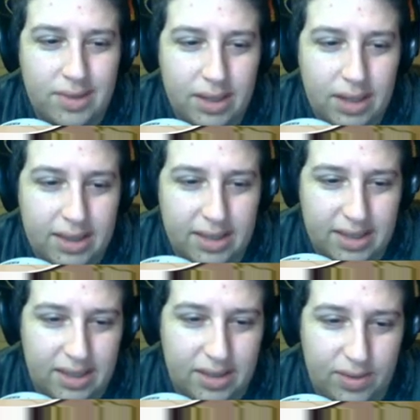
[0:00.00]
You got the
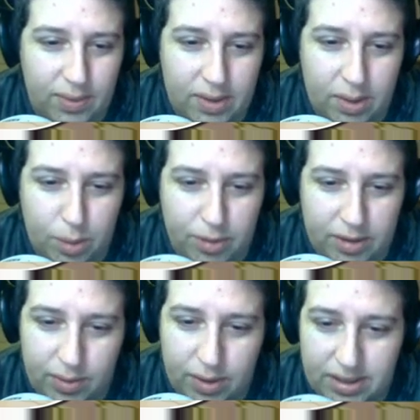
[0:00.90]
sense from the tone of
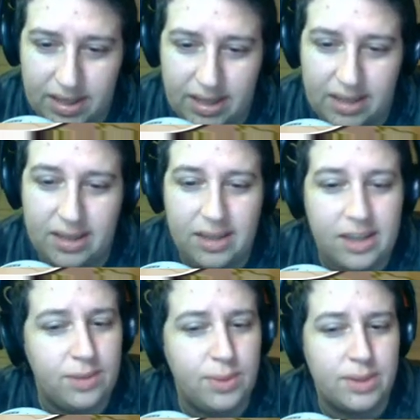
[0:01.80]
his voice that
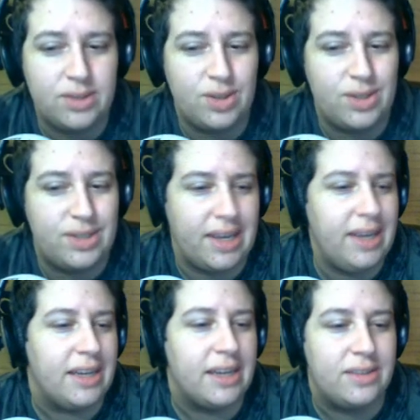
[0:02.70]
he wasn't just
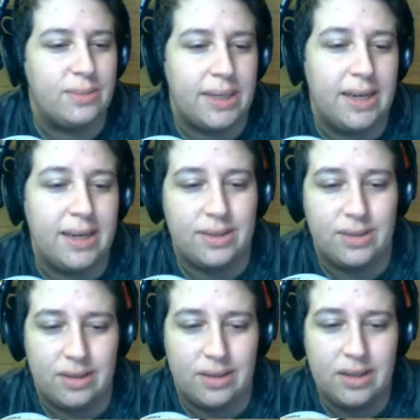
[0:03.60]
saying it to be nice
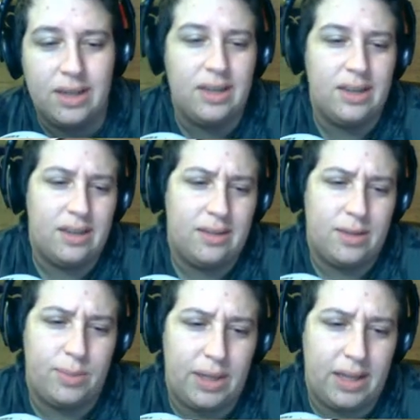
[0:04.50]
or
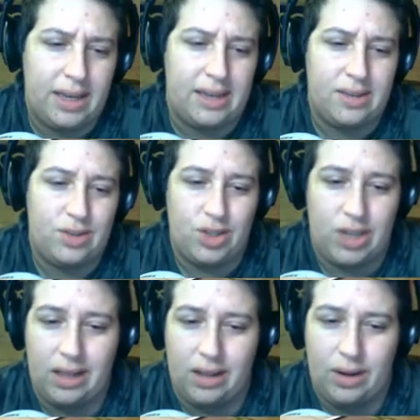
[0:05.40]
to be like
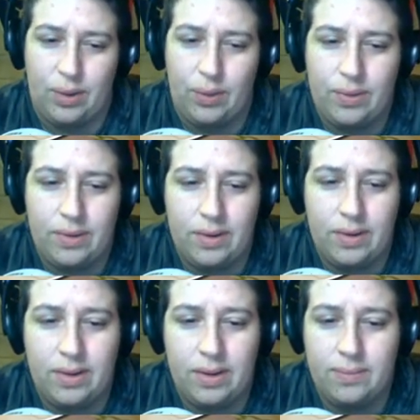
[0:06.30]
Shiloh.
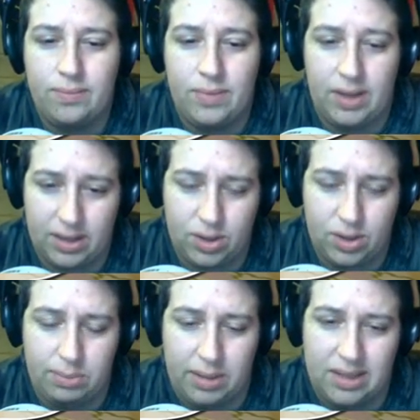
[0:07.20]
He
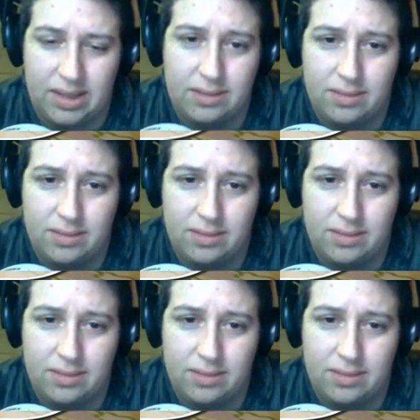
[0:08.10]
actually meant it.